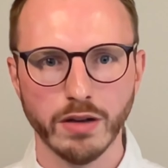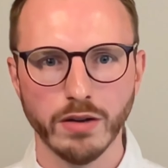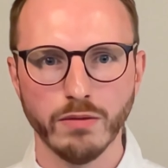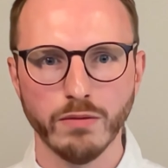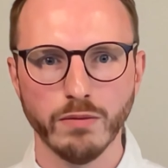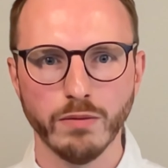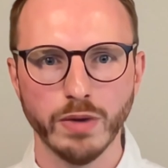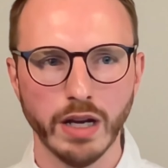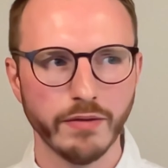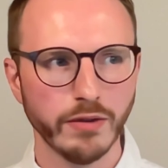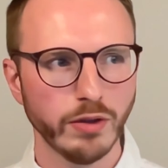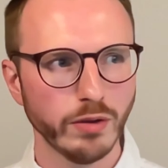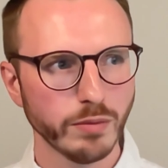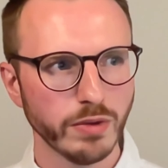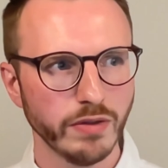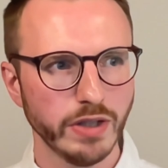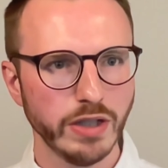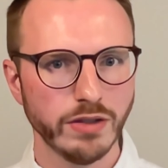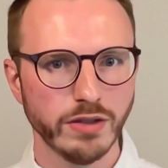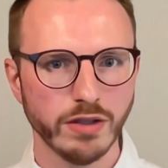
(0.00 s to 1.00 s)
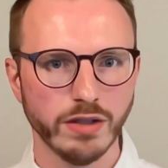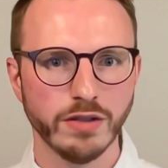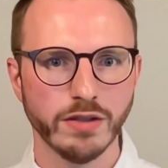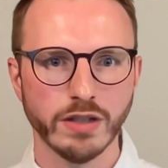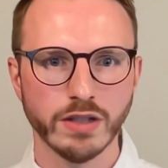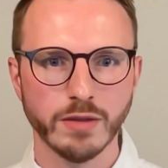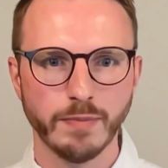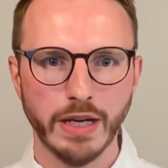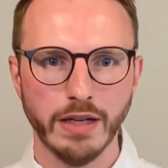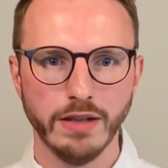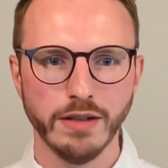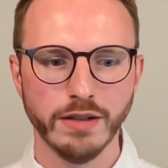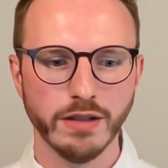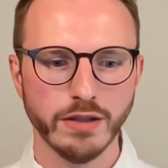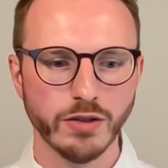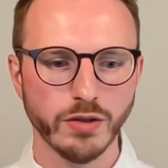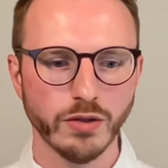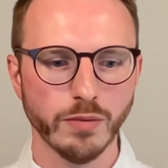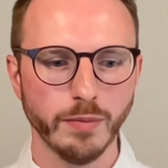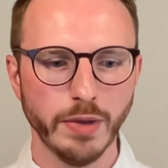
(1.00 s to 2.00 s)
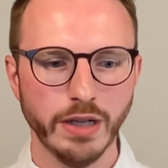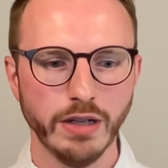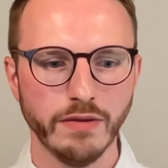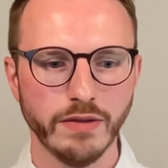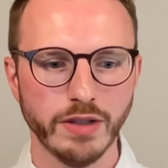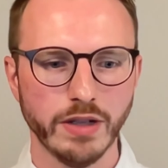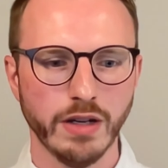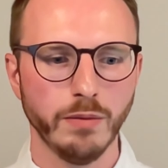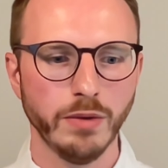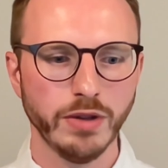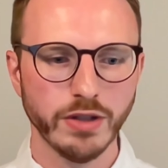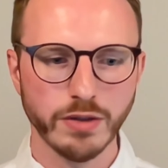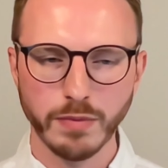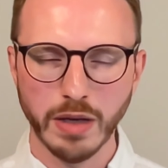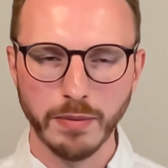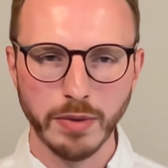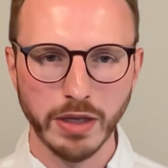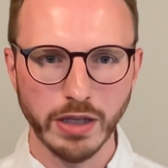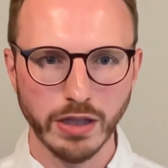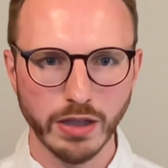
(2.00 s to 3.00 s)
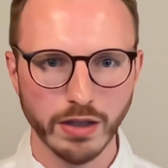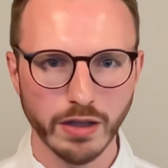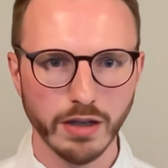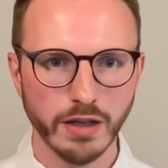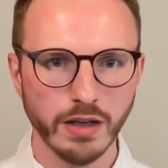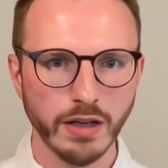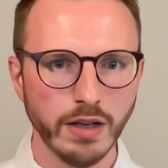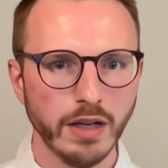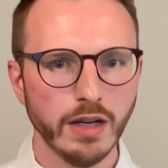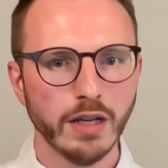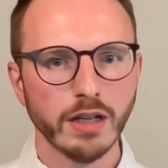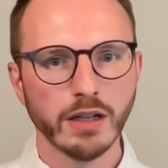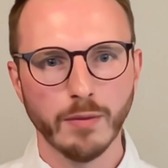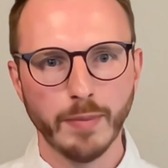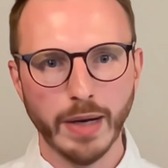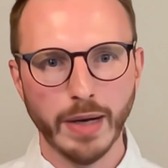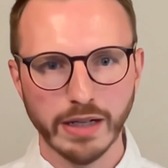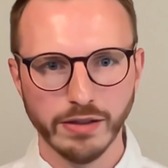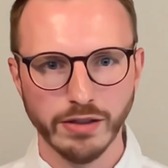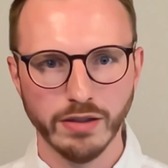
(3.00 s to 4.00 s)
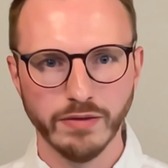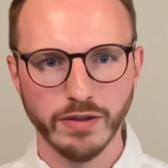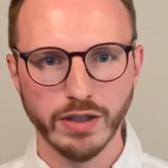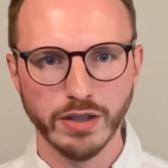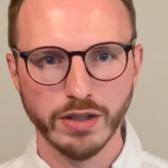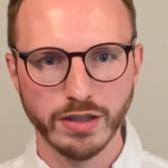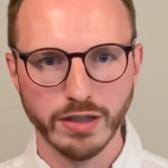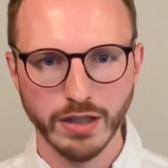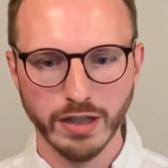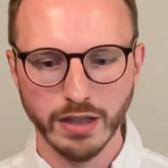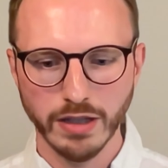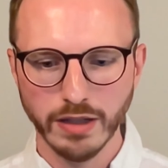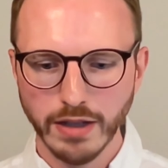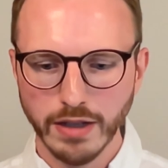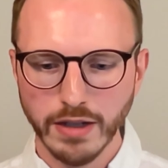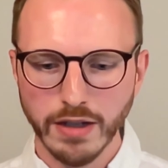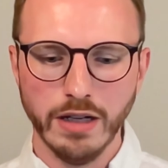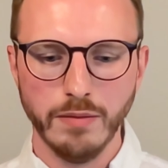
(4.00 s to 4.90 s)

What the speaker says: So we have a number of interns that spend a short period of time with us, maybe a year, go back to university.